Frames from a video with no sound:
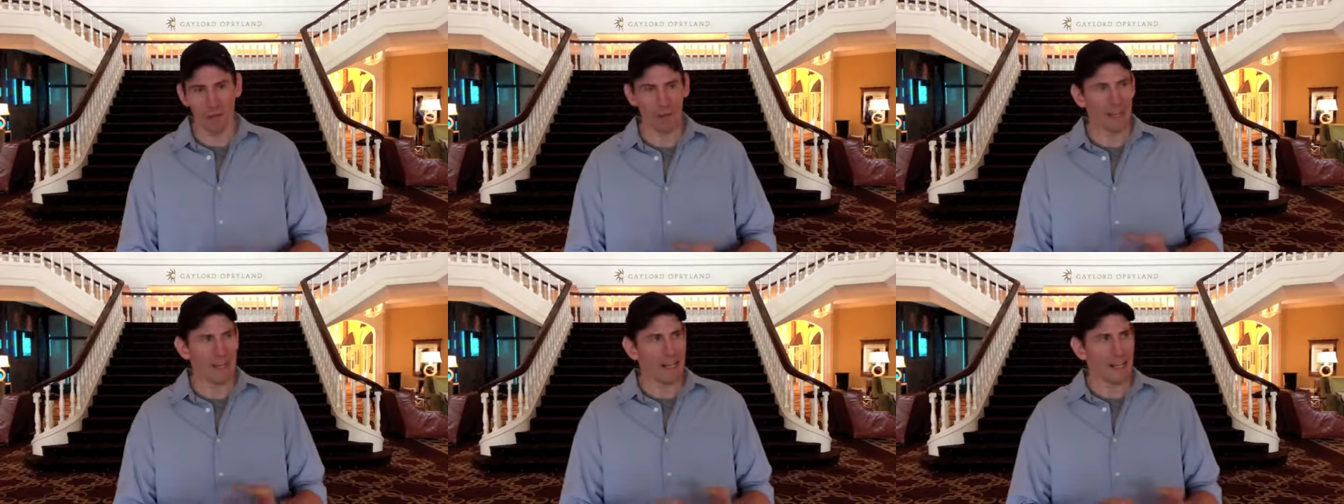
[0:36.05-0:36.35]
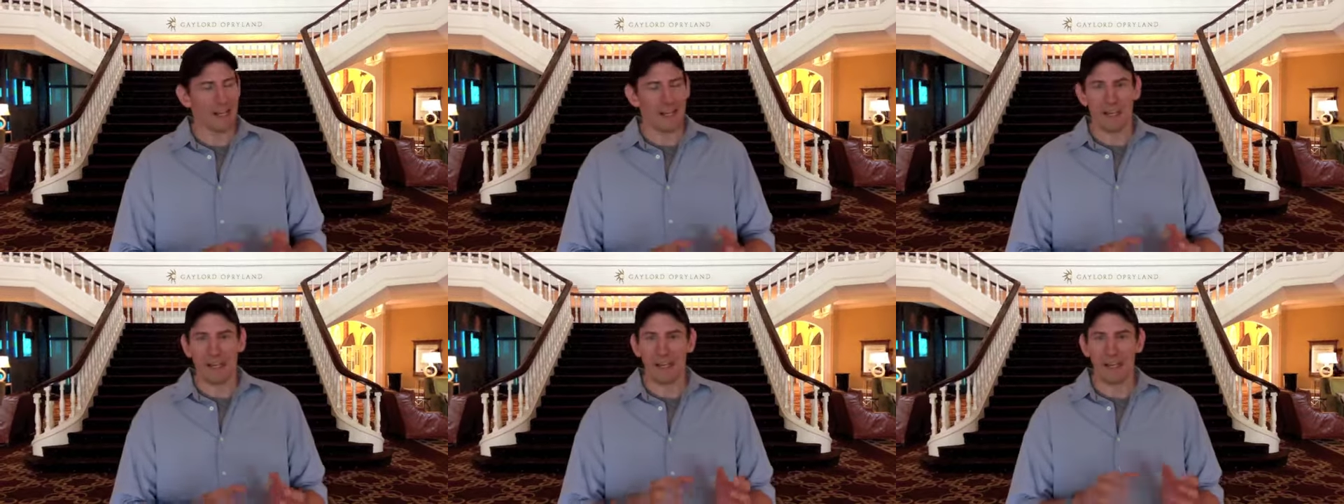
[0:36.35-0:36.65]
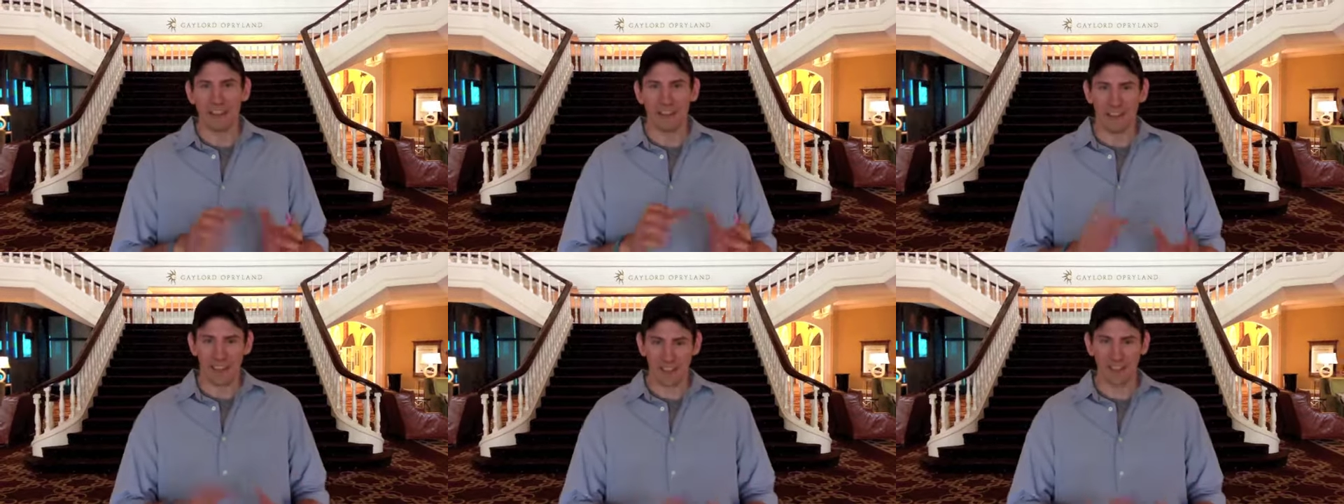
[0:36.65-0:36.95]
But
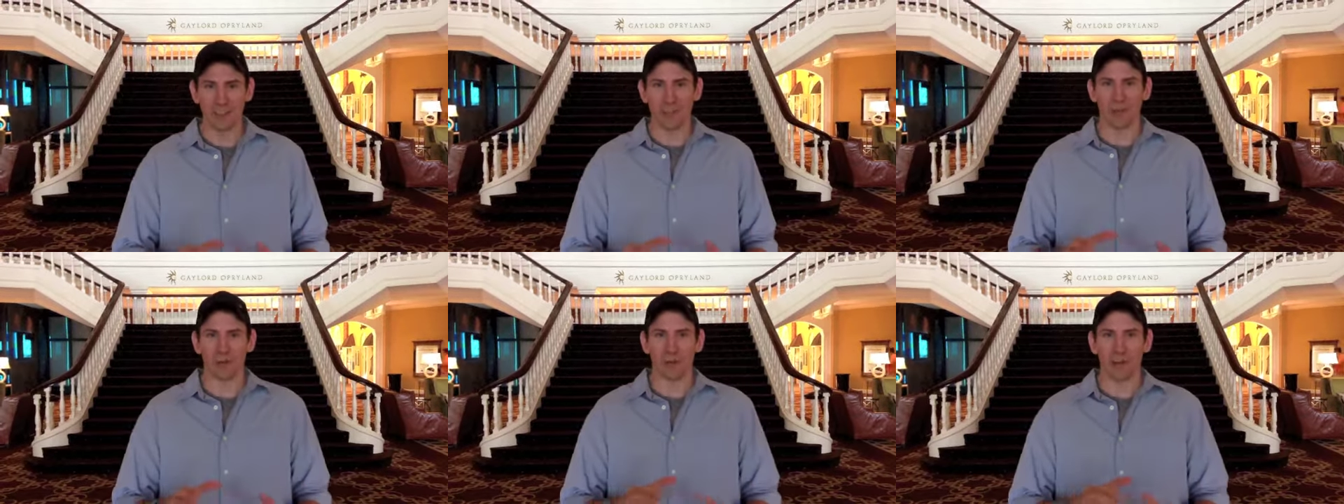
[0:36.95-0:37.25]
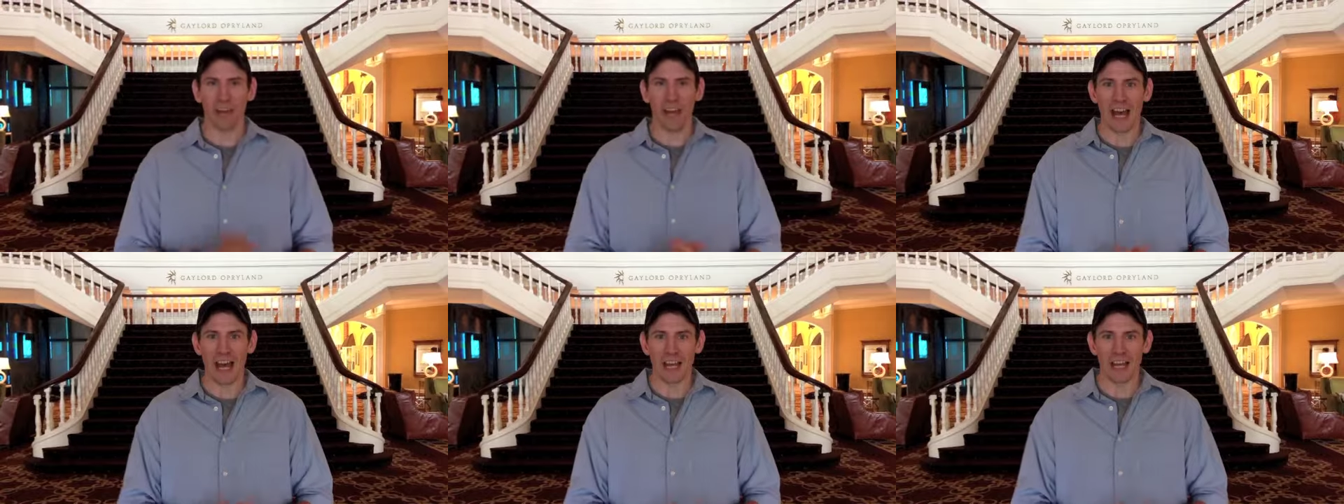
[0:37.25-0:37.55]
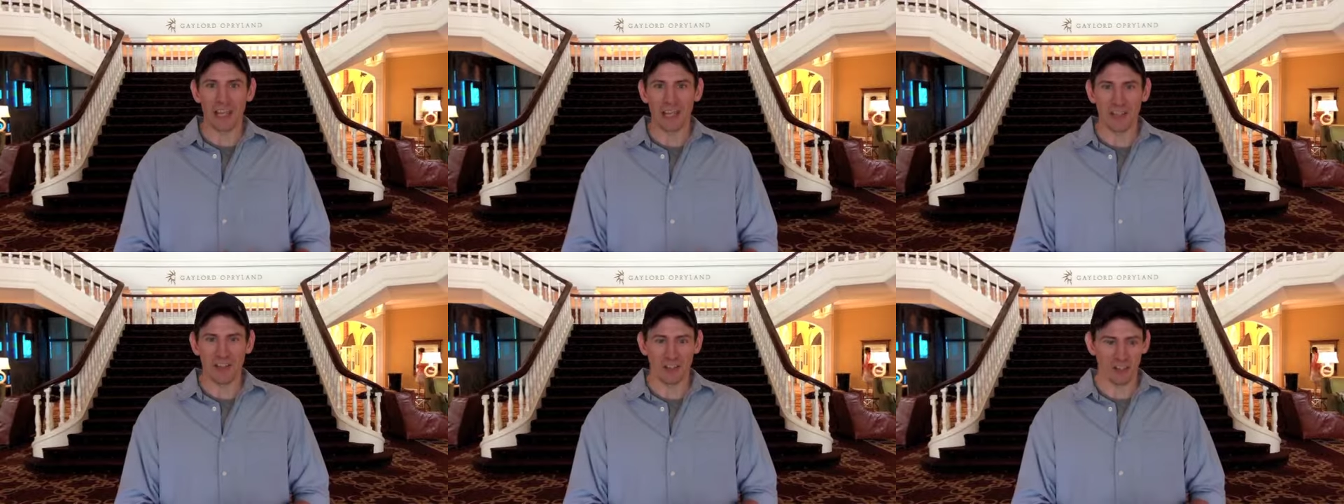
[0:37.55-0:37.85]
additional to
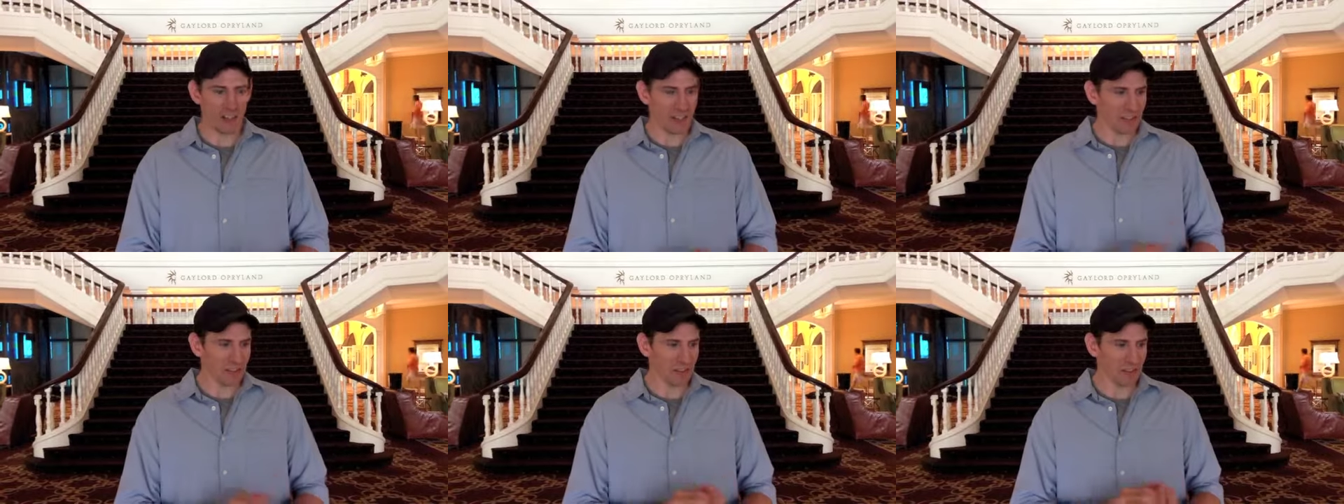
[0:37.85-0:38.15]
that is